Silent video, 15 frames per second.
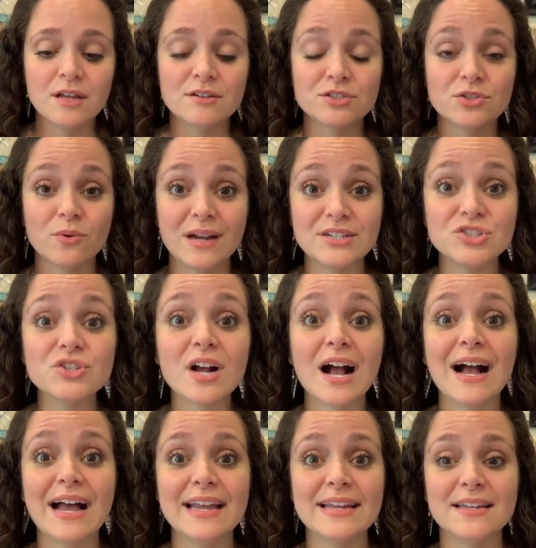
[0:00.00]
So I
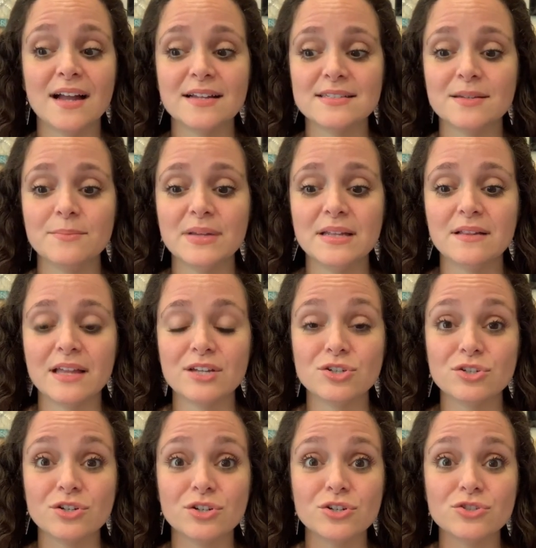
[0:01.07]
try not to be
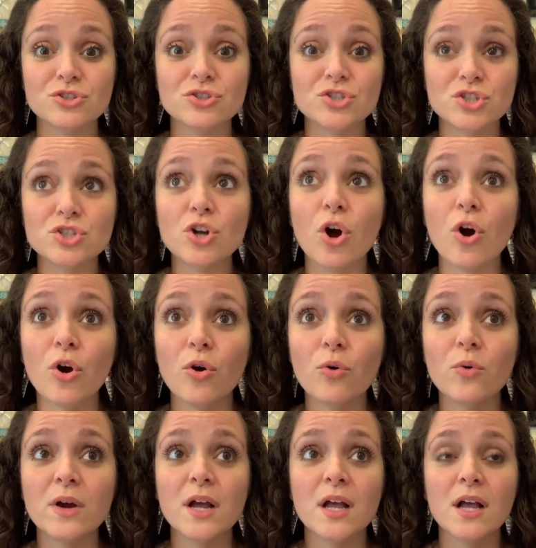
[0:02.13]
like
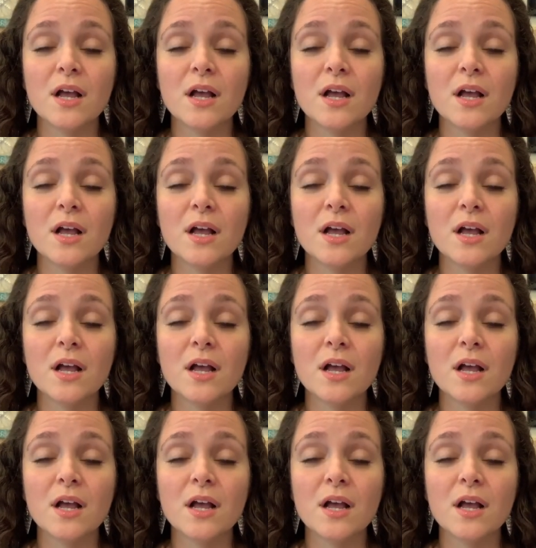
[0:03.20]
so